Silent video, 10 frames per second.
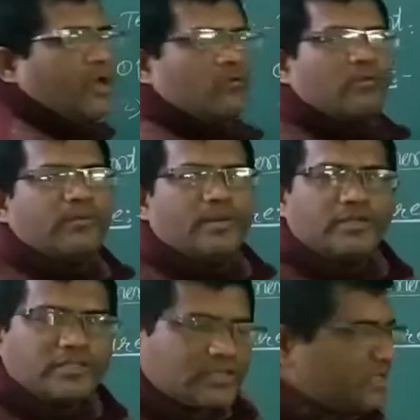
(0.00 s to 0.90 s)
Now we will
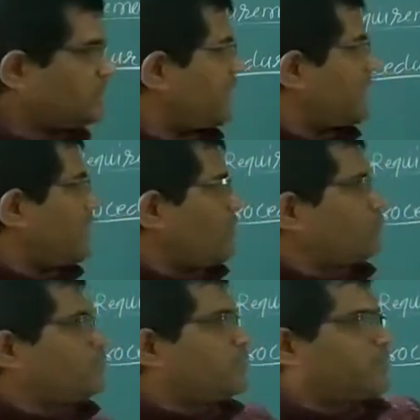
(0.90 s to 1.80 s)
discuss that how
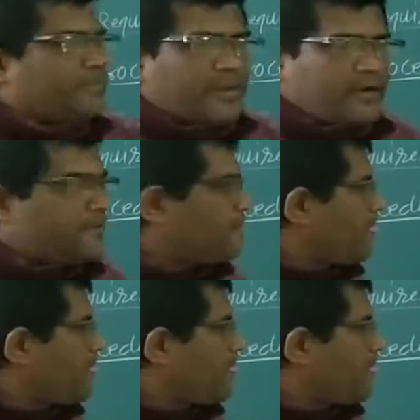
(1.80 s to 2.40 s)
to prepare.